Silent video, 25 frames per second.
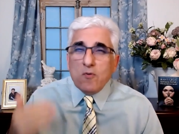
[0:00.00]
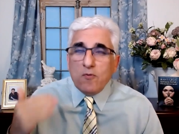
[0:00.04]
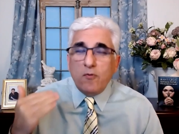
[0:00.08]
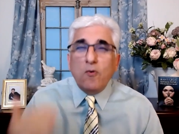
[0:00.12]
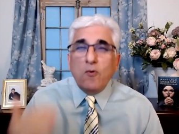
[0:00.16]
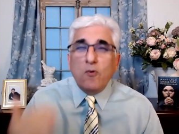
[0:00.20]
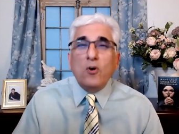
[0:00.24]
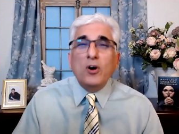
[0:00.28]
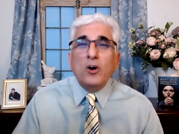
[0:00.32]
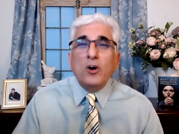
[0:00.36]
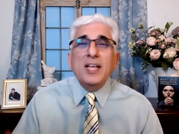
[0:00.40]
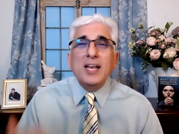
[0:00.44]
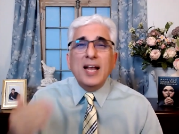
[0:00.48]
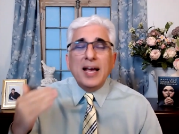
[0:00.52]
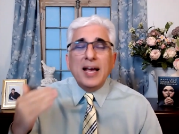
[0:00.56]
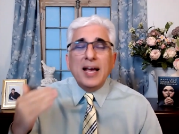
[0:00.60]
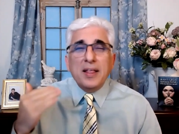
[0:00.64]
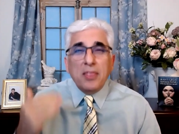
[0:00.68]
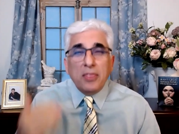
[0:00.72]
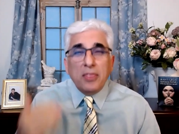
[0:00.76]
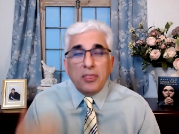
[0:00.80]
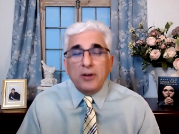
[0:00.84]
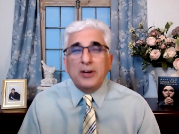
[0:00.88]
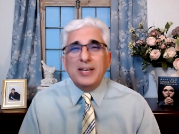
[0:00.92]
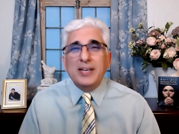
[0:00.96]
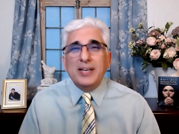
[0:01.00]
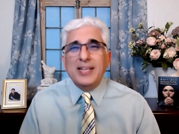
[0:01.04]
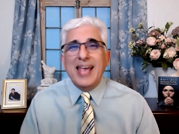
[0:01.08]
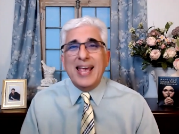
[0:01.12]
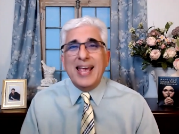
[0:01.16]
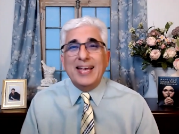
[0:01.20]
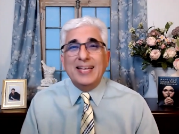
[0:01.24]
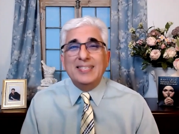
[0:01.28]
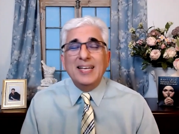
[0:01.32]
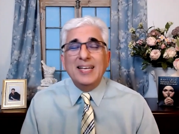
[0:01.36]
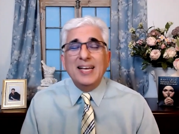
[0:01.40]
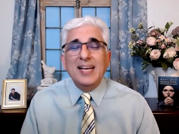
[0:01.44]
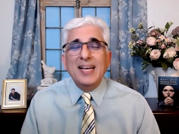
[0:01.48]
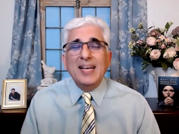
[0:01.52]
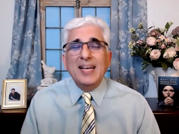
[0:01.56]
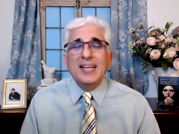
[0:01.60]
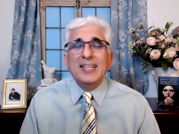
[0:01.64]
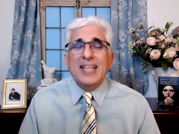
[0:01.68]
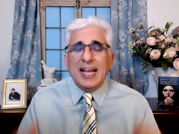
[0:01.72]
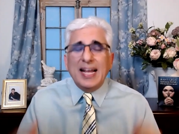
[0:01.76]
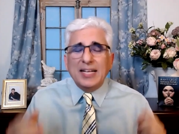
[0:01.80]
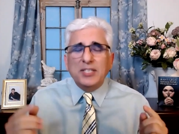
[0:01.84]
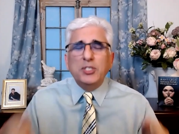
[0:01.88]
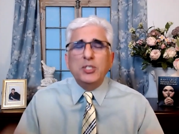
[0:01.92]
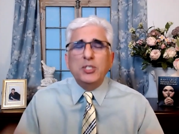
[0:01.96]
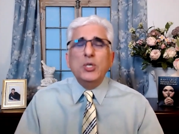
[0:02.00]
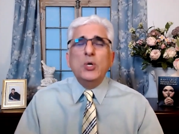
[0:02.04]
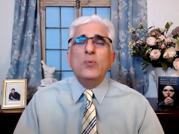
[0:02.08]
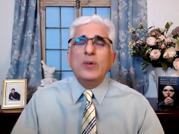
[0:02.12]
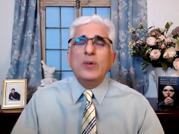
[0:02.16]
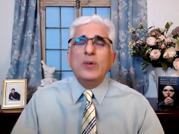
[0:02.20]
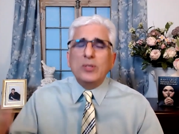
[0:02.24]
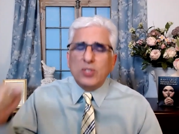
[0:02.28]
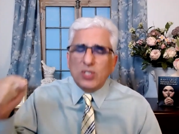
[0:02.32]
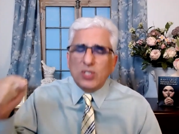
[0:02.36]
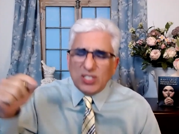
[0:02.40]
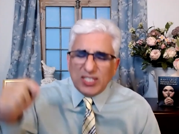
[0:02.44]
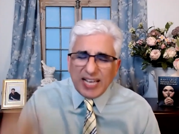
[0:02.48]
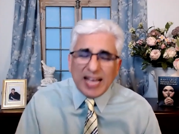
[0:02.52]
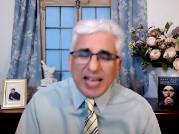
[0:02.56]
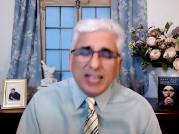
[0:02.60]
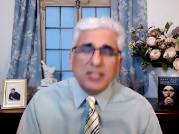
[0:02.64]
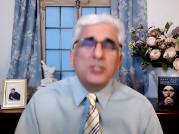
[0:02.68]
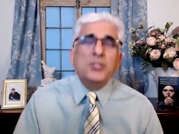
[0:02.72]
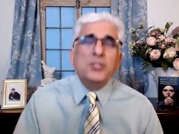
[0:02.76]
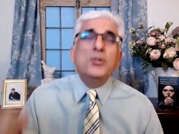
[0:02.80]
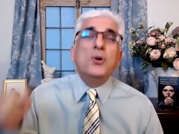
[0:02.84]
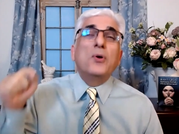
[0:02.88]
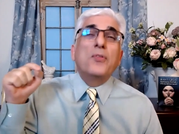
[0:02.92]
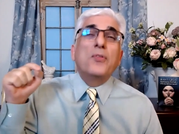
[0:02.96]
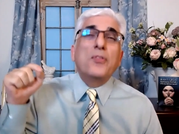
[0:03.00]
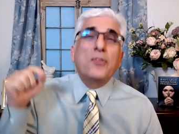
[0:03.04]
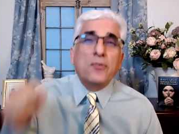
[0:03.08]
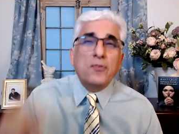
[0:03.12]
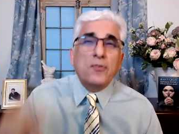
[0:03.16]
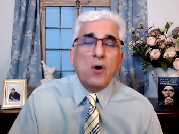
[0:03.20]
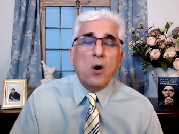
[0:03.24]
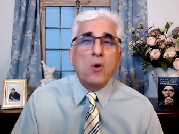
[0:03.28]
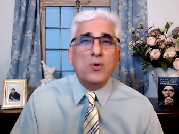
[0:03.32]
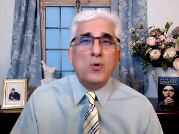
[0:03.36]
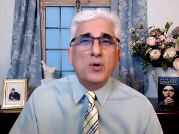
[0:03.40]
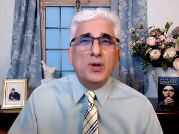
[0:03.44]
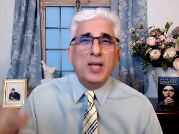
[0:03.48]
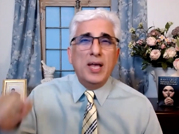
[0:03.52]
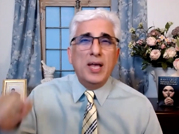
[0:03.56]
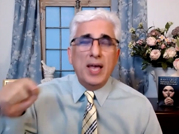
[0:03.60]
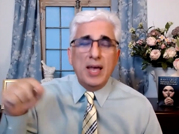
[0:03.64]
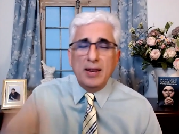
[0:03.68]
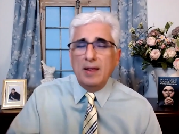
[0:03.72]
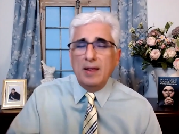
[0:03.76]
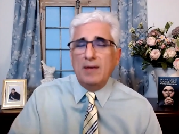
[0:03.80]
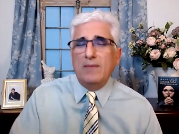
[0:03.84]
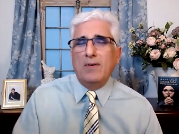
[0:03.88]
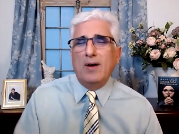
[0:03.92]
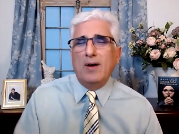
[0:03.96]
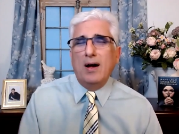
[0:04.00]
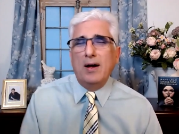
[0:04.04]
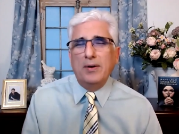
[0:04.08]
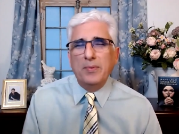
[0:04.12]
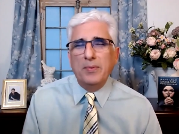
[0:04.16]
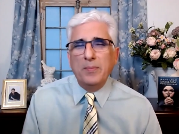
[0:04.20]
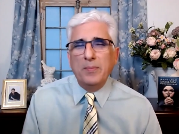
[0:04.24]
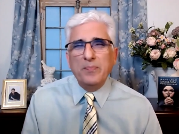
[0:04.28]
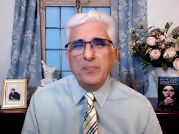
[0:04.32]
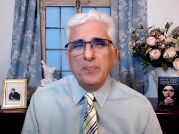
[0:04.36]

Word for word: 49 38 that you will set your throne in Iran.